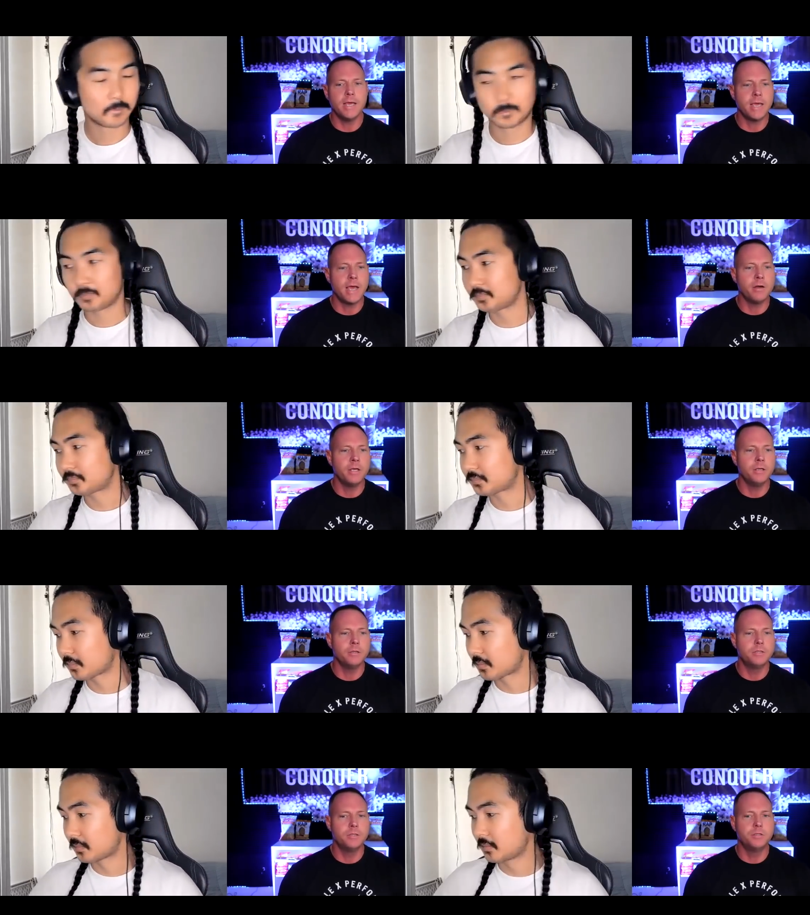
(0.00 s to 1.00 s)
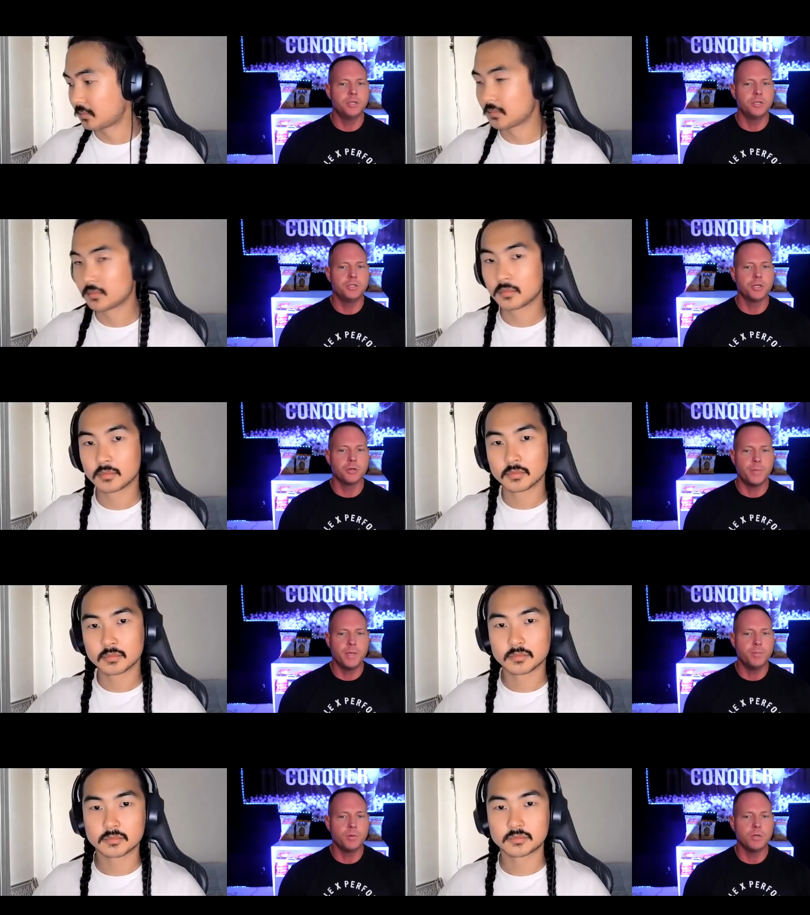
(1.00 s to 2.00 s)
Speaker 1: County, did your
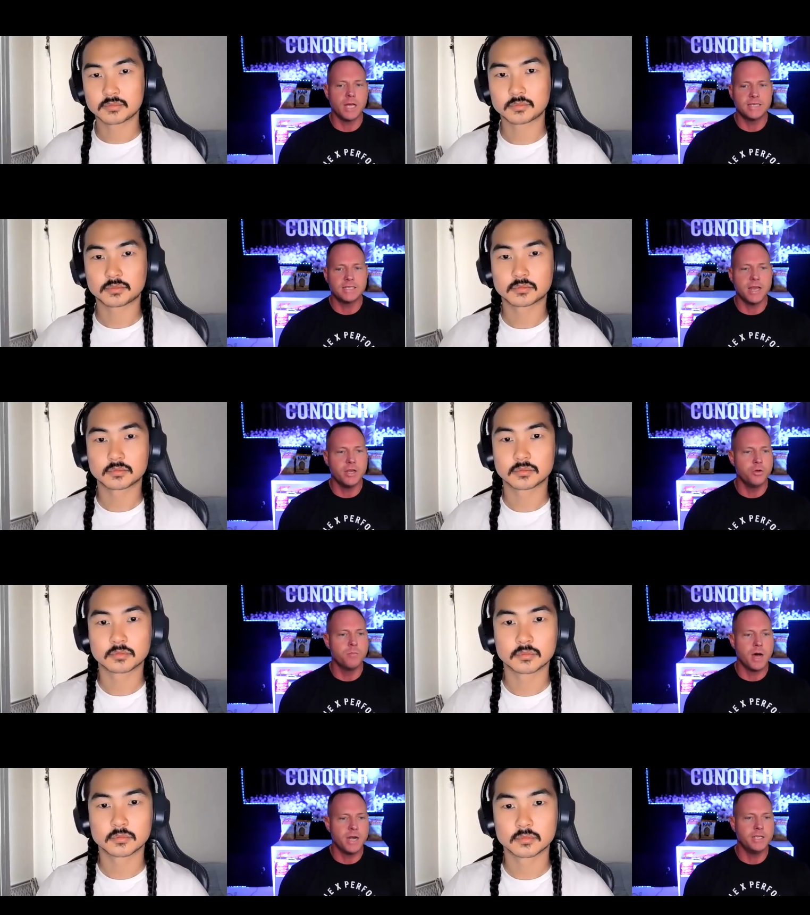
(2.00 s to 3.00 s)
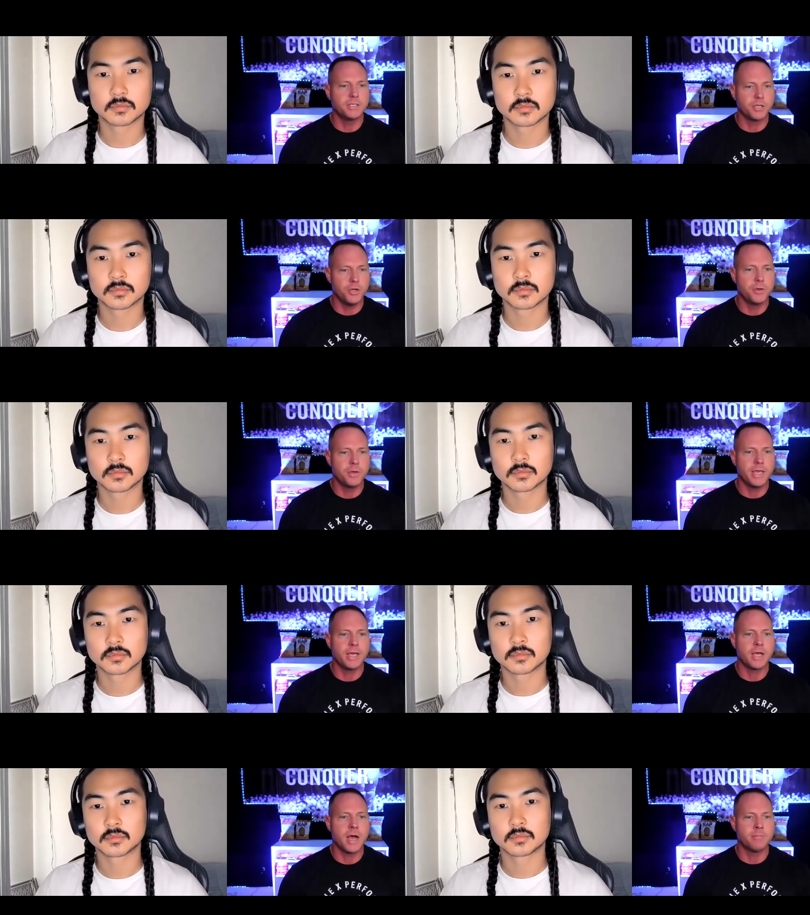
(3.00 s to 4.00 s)
people like send you money so you could get
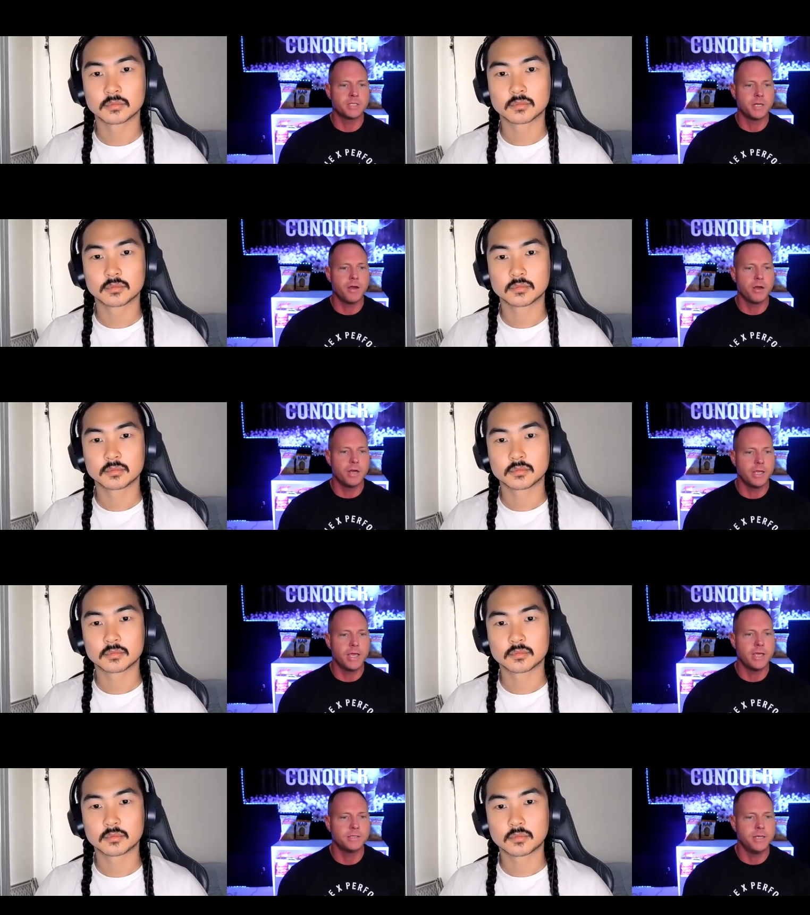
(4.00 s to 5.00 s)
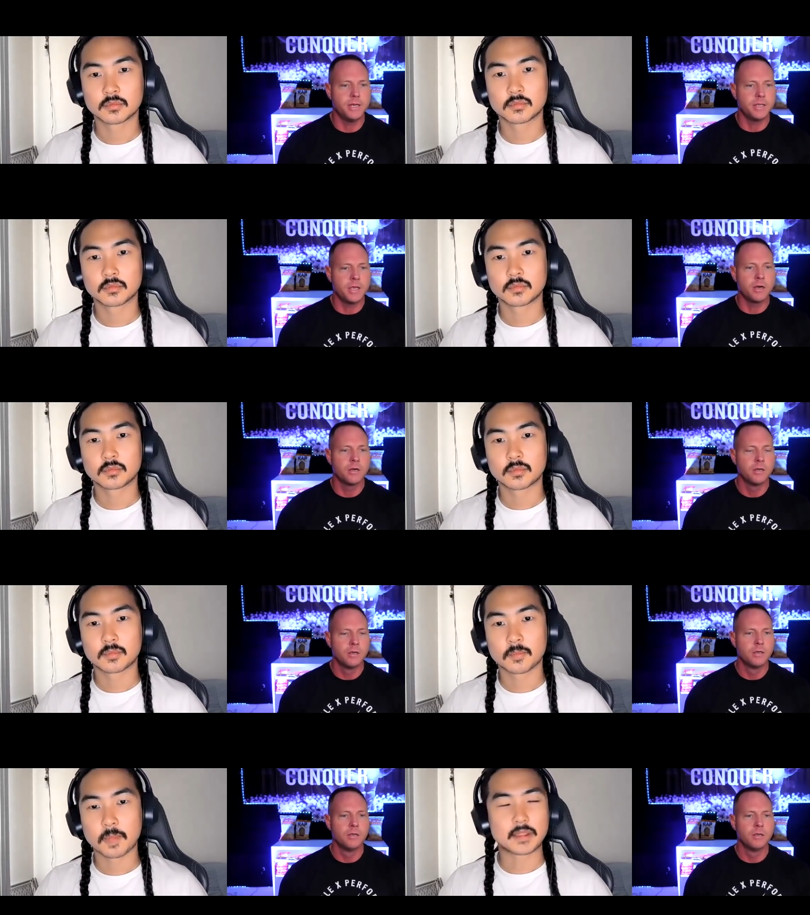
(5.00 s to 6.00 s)
commissary and canteen in there?
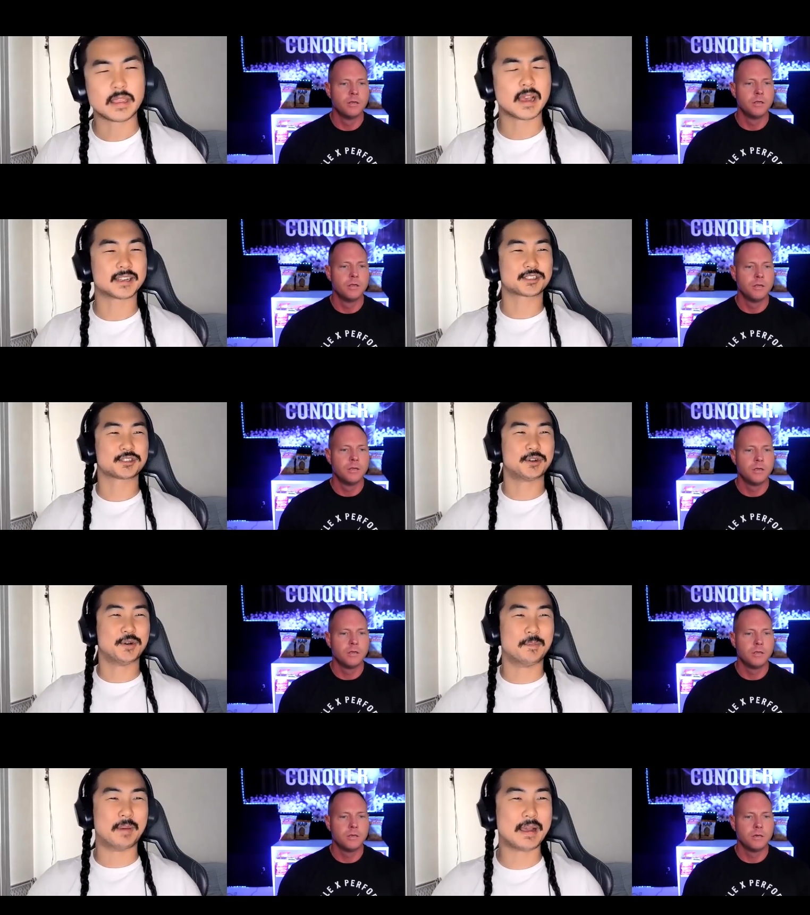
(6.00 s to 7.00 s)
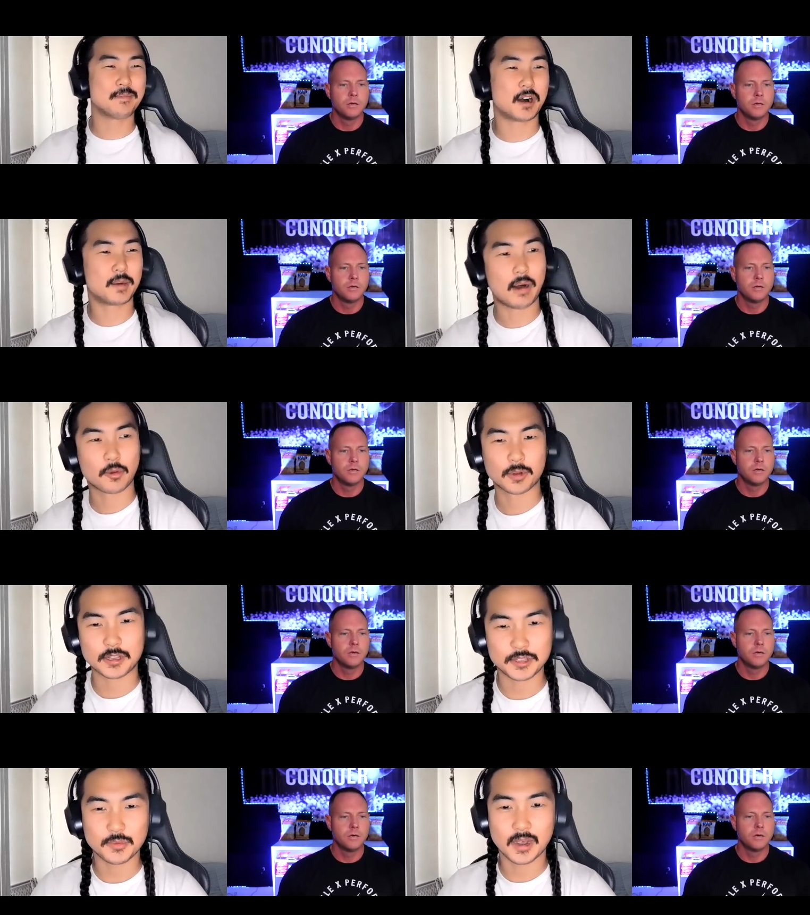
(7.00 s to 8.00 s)
Speaker 2: Yeah. So my mom already
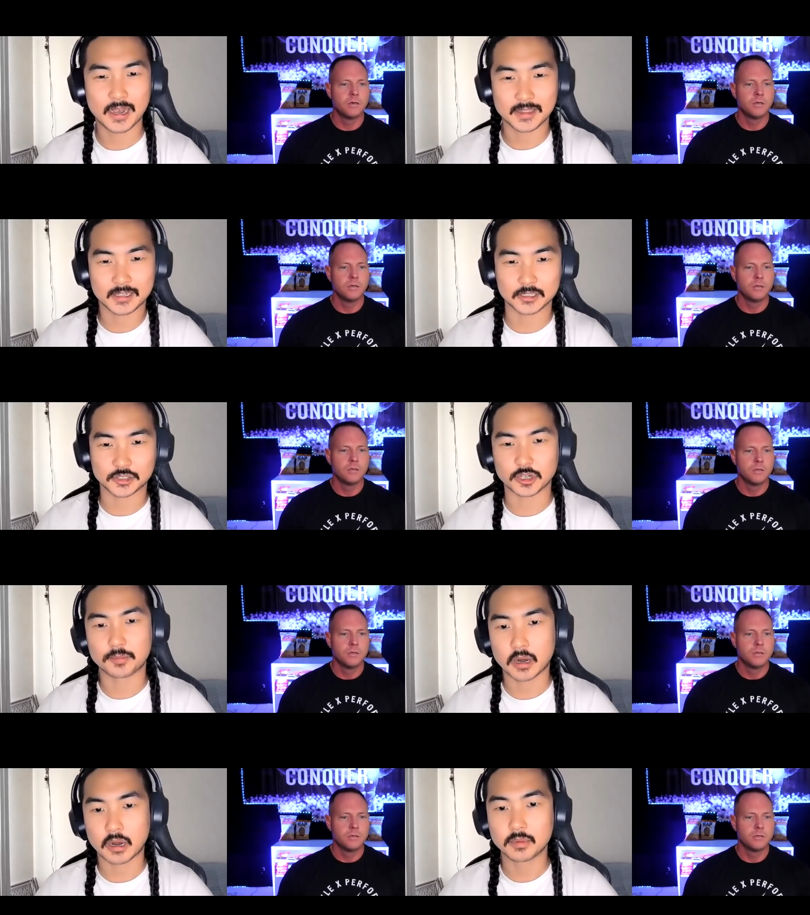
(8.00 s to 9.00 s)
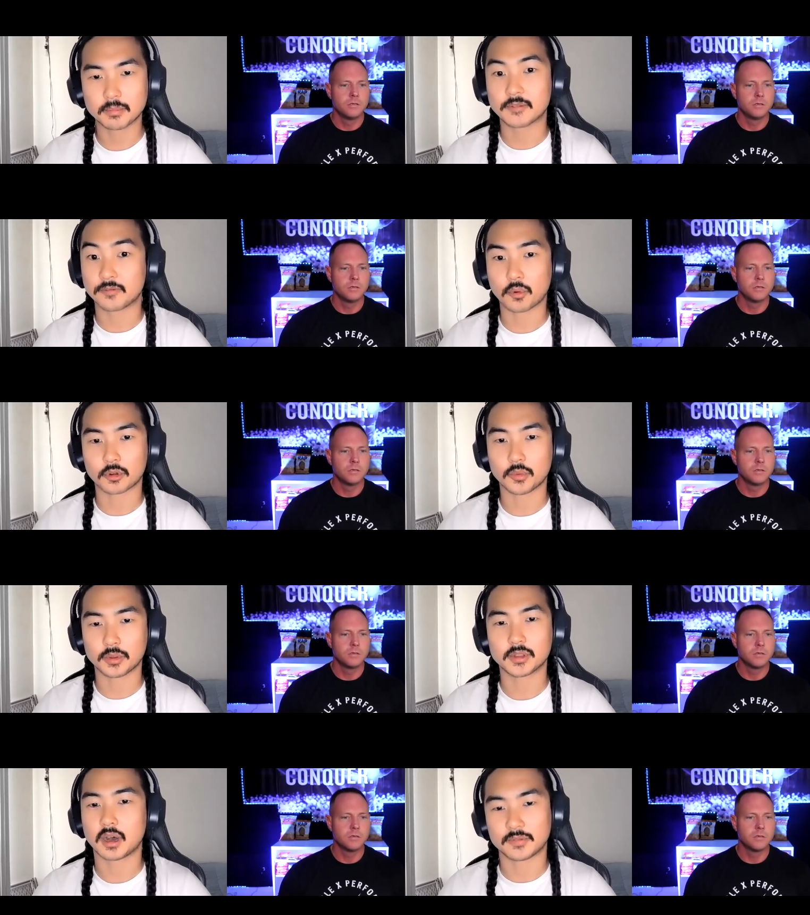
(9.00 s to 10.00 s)
knew I had like a drug problem before going,
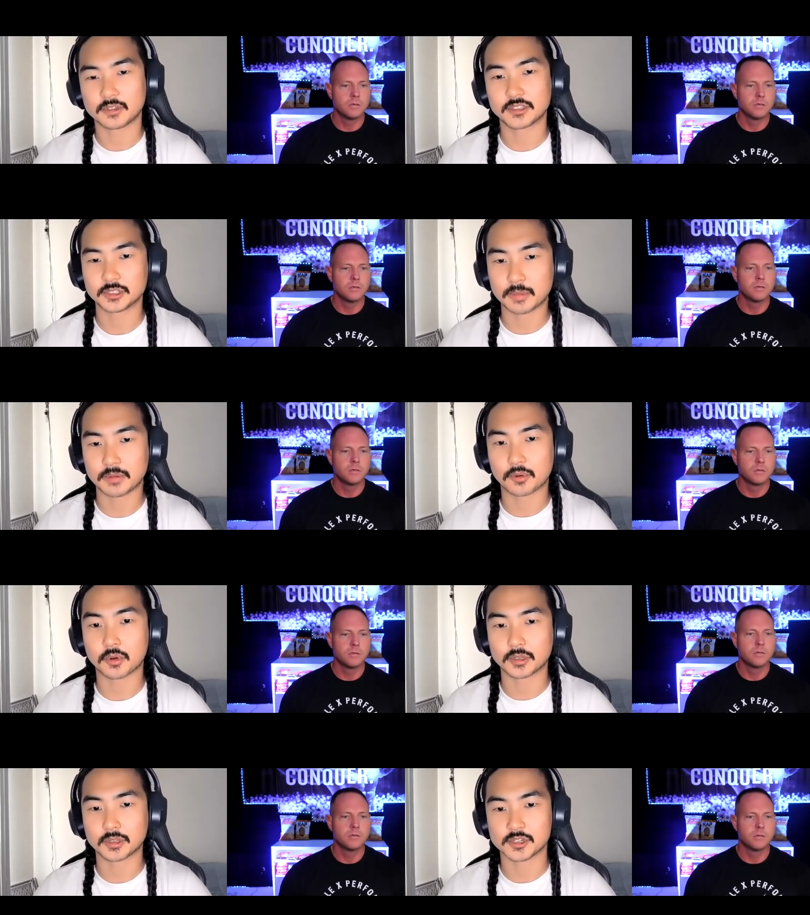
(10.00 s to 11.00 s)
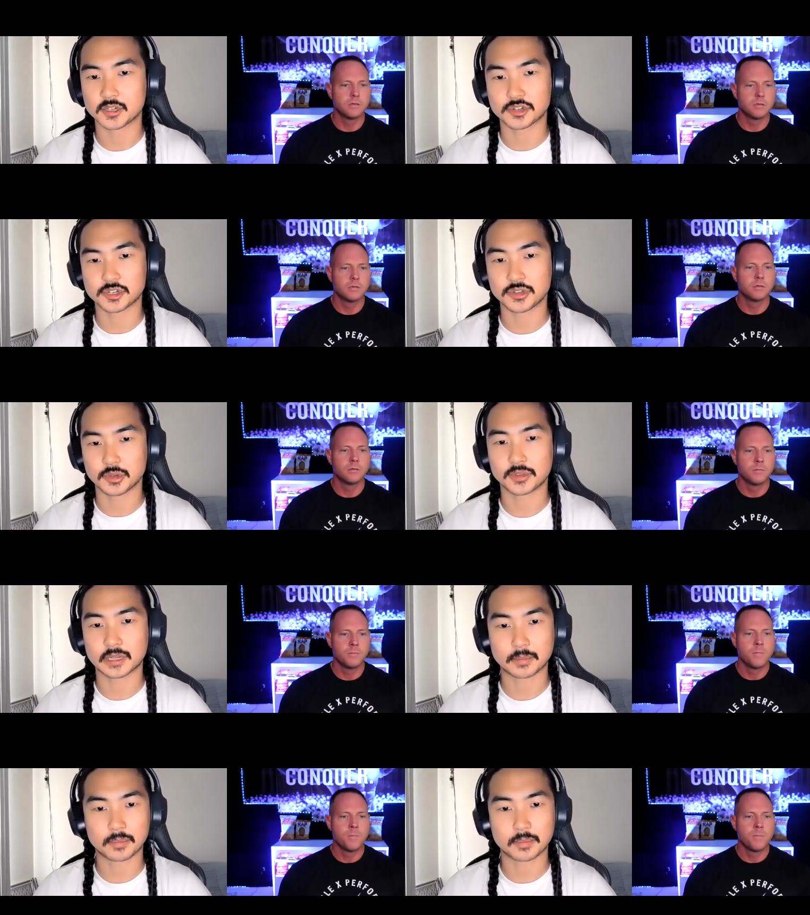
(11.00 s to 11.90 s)
obviously before going into jail, she knew what type of